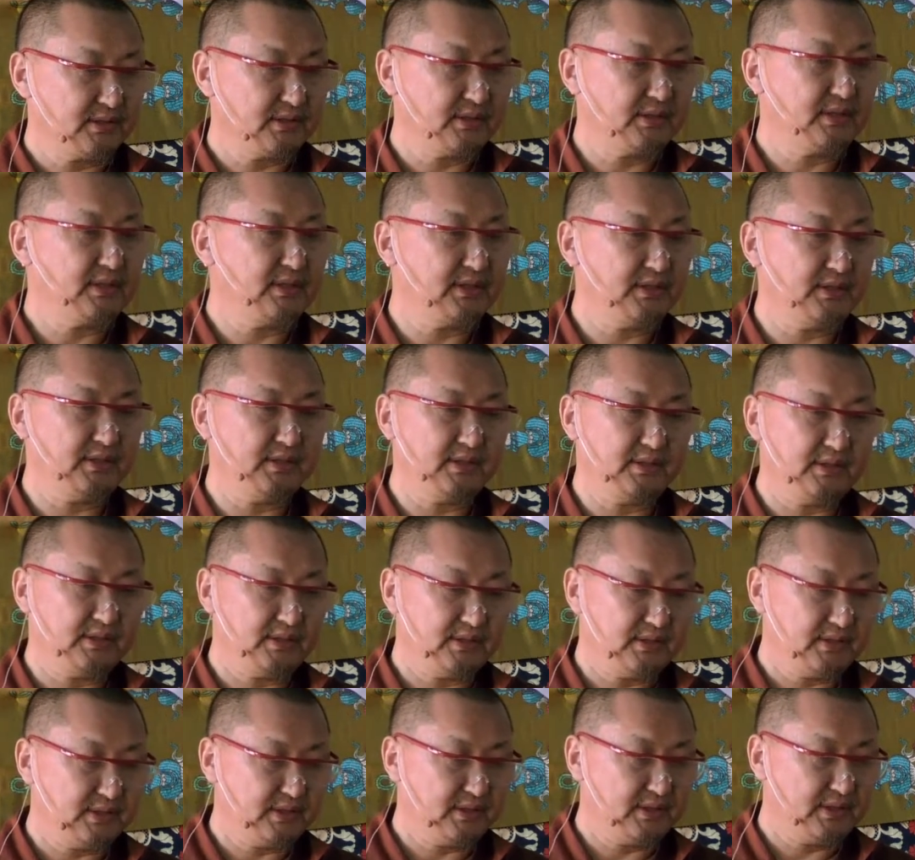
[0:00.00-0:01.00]

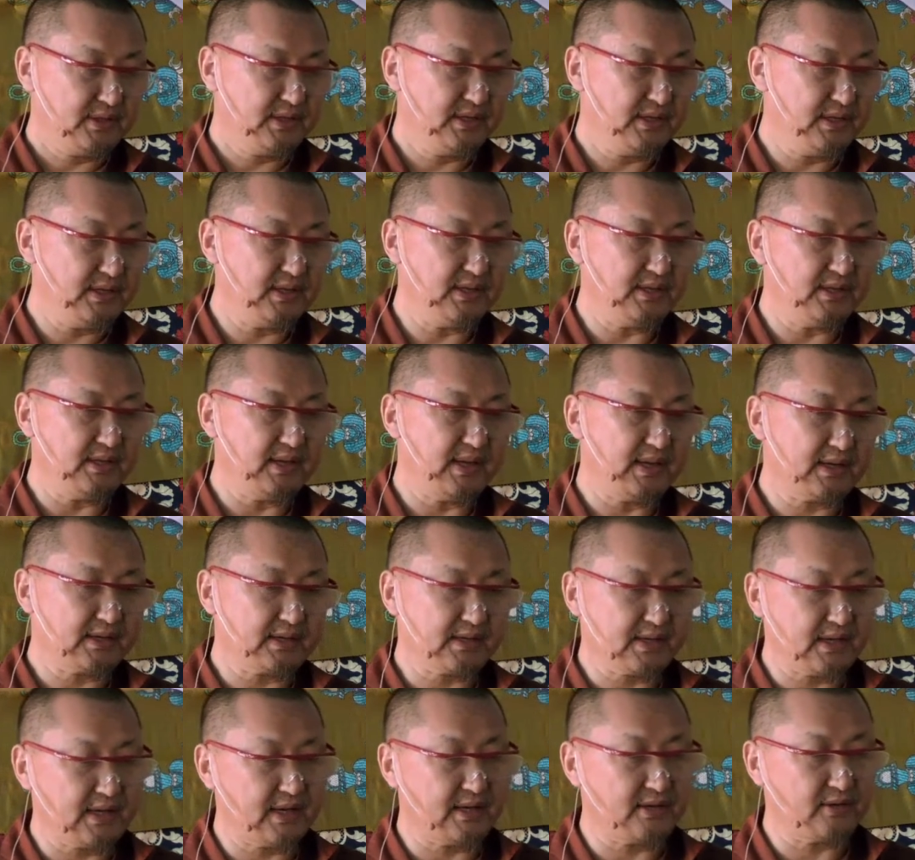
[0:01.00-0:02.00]
he
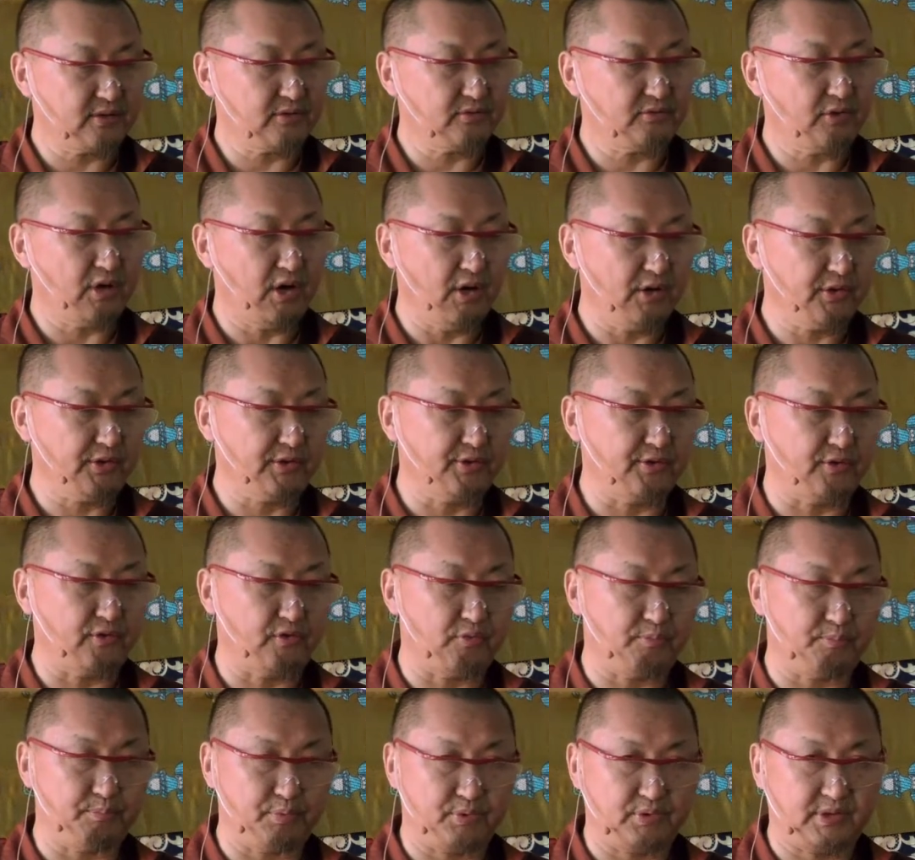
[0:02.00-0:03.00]
like kind of author
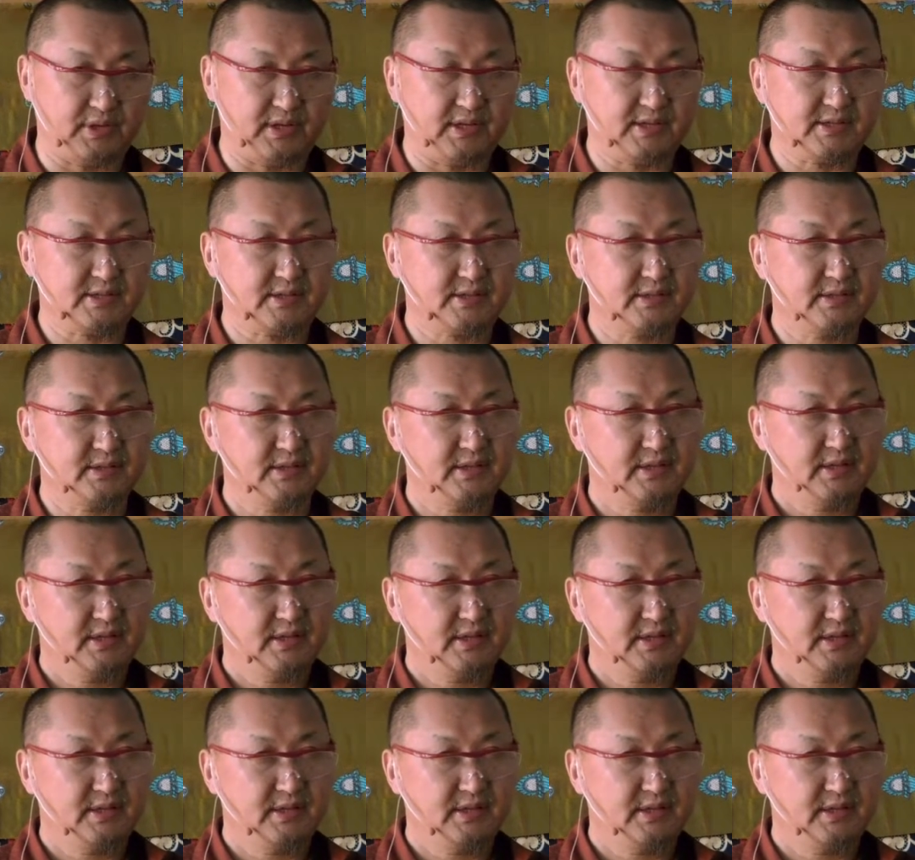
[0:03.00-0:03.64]
of Buddhas.